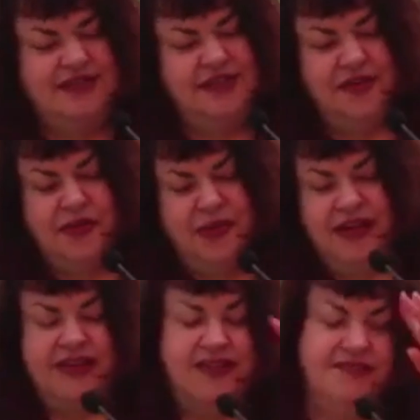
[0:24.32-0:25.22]
You know me,
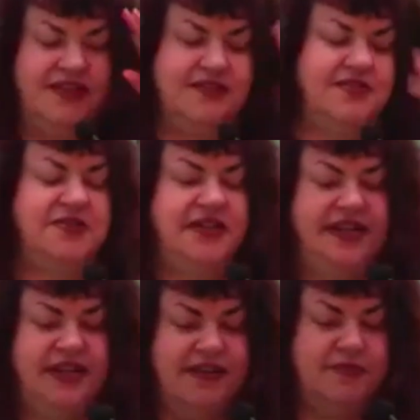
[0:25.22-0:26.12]
I love history,
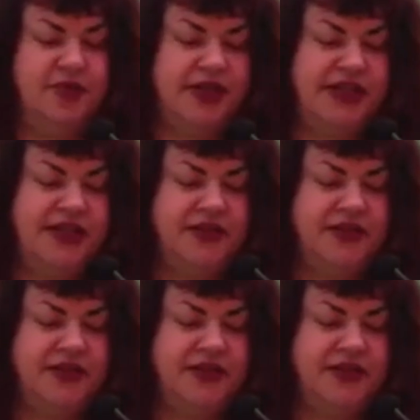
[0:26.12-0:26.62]
and I love bringing